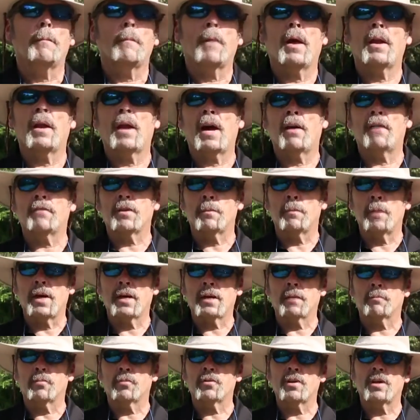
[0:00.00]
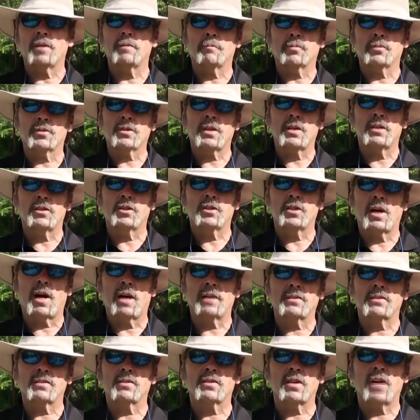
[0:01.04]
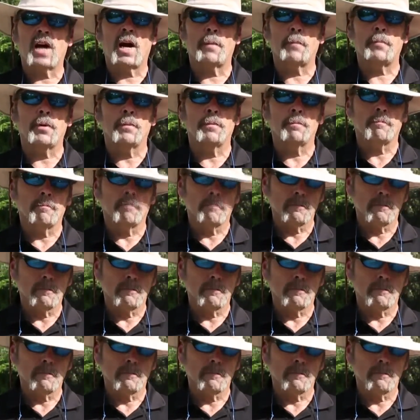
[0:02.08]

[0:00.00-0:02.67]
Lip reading: and I have to make a precise shot to stop him.